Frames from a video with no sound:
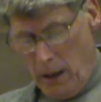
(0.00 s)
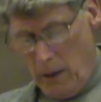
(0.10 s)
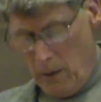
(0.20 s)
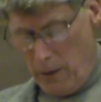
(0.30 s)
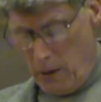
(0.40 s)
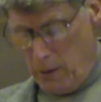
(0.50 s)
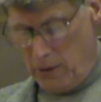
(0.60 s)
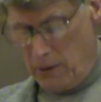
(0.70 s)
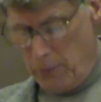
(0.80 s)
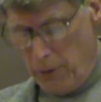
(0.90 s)
Here,
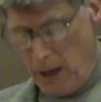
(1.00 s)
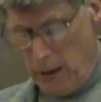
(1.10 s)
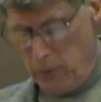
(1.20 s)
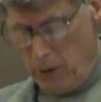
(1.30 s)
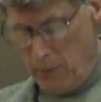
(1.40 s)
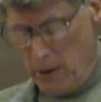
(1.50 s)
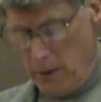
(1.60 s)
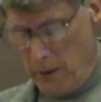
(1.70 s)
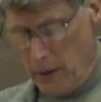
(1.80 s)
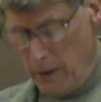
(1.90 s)
though, is the problem.
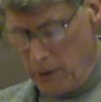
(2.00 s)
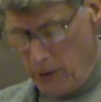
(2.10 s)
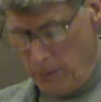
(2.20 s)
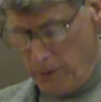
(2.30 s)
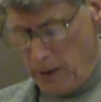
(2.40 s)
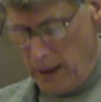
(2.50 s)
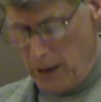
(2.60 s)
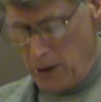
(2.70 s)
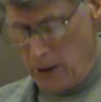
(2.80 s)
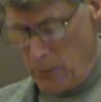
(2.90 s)
Their
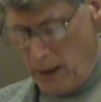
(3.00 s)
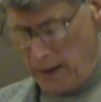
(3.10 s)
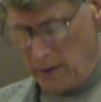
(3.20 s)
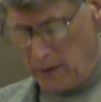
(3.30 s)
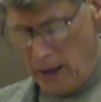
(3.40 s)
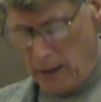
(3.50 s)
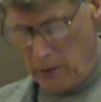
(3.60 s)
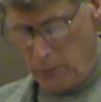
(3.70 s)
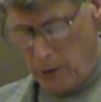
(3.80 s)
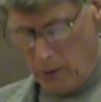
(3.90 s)
interpretation makes
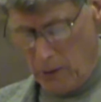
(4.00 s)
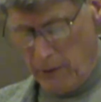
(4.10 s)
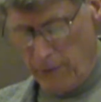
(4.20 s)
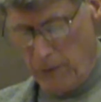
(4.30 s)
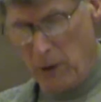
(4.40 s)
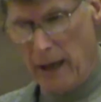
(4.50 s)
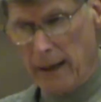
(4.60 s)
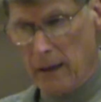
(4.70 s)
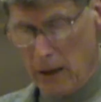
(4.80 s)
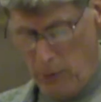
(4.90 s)
sense, but only from an
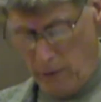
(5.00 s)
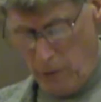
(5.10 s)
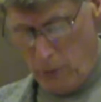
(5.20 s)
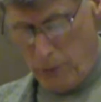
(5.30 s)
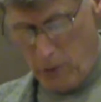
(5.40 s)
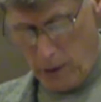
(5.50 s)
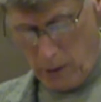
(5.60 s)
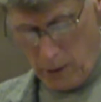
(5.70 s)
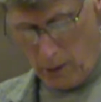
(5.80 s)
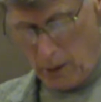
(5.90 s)
academic
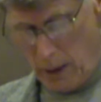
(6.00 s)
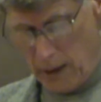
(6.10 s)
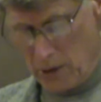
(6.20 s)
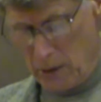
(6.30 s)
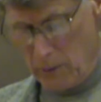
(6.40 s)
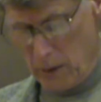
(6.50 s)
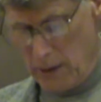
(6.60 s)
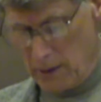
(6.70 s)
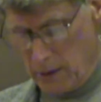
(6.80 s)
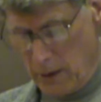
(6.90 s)
viewpoint lodged in
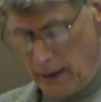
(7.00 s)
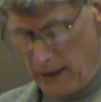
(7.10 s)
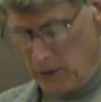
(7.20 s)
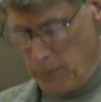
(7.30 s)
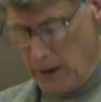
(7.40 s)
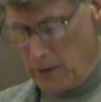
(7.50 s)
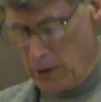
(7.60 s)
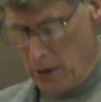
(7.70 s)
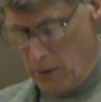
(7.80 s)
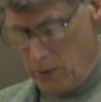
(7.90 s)
race and class-based
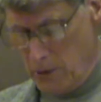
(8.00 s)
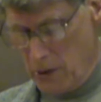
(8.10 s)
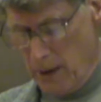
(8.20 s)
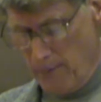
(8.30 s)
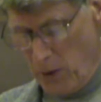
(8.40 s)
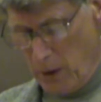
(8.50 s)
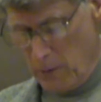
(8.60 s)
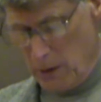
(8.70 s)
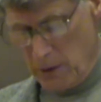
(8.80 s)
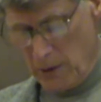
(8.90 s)
codes
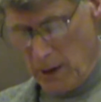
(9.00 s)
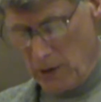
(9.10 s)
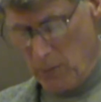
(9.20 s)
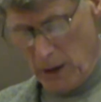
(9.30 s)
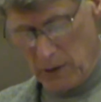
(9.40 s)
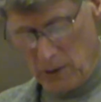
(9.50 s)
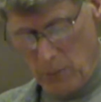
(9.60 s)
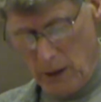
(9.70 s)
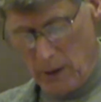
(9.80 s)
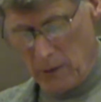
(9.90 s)
and Renaissance-based
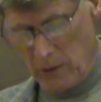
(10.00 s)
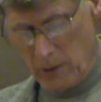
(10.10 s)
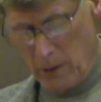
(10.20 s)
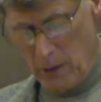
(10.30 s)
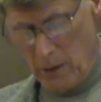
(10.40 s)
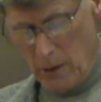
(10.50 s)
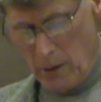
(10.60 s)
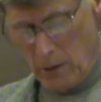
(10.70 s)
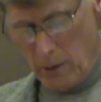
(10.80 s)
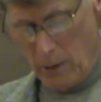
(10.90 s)
myths.
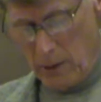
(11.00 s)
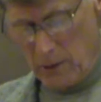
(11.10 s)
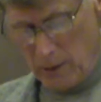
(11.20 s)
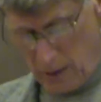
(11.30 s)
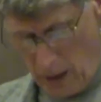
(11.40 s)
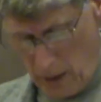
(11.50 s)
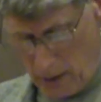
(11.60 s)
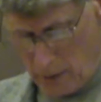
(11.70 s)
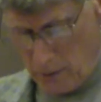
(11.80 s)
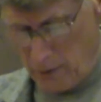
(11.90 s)
Lawrence's
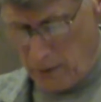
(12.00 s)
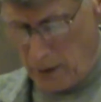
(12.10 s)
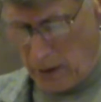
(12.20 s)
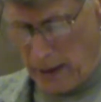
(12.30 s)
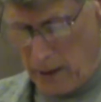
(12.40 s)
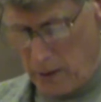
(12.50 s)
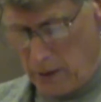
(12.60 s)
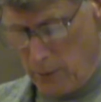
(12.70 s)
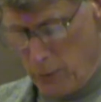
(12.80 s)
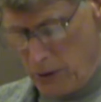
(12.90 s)
character is a clown
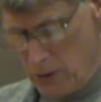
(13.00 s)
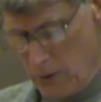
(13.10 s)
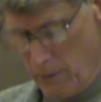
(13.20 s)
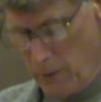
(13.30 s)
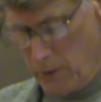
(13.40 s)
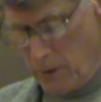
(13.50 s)
and a bridger of